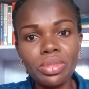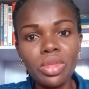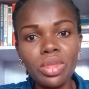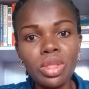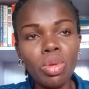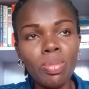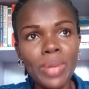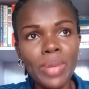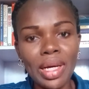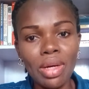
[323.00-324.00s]

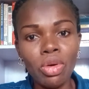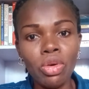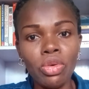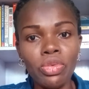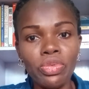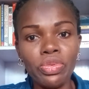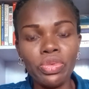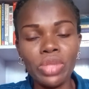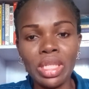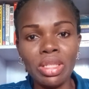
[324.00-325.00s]
number of
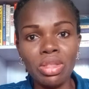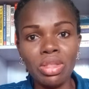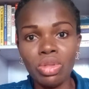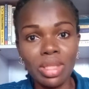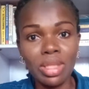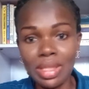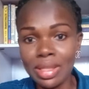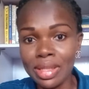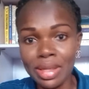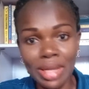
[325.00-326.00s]
the
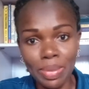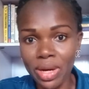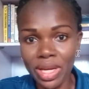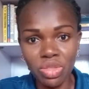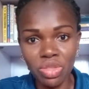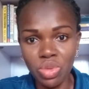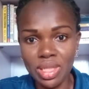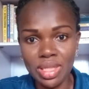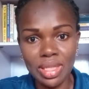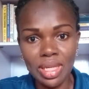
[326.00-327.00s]

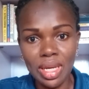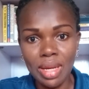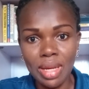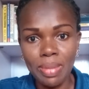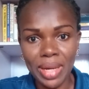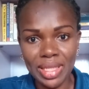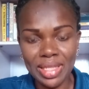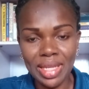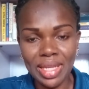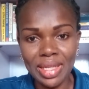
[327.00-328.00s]
carbohydrates by the side.